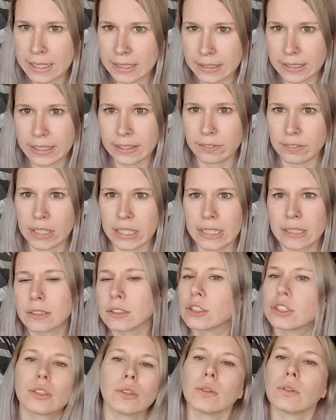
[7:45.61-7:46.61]
the evening.
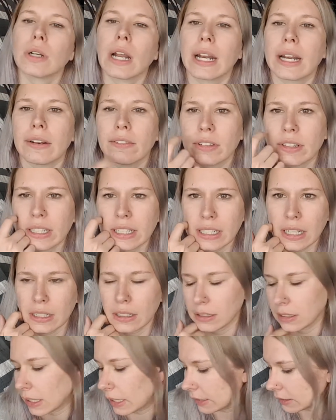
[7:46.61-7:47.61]
So not everything got
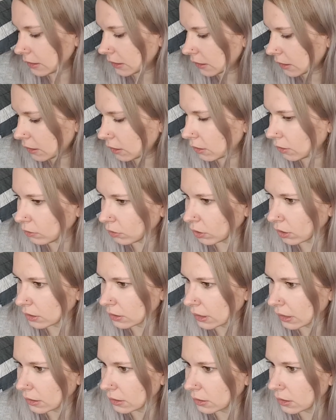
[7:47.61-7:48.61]
a lot of work
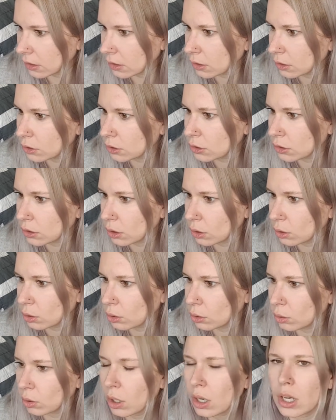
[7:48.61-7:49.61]
done.
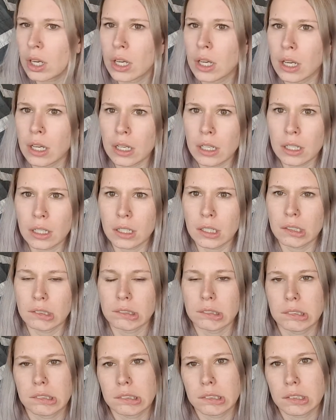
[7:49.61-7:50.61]
So,
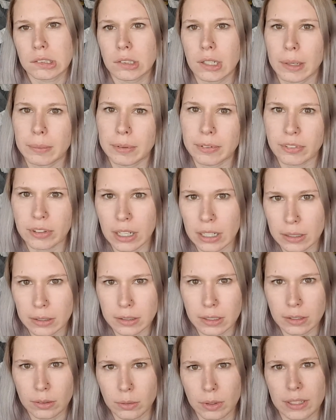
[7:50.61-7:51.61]
oh, crap, I forgot
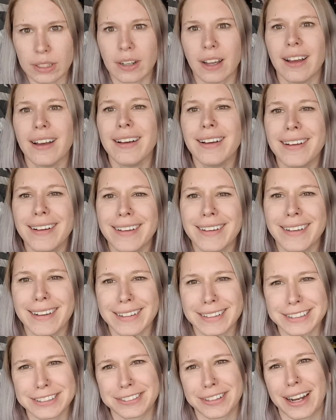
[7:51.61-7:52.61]
another one.
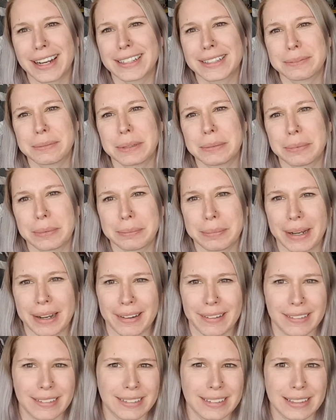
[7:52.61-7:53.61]
I tried to be
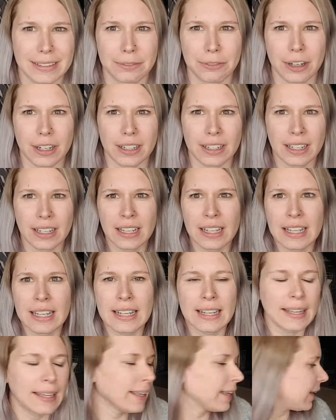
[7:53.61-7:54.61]
prepared. It didn't work.
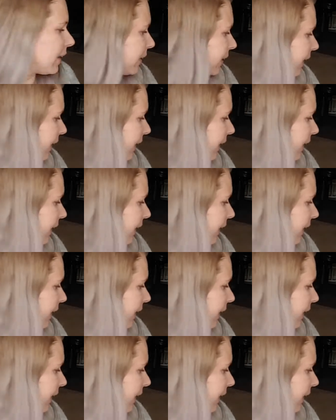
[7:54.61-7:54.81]
All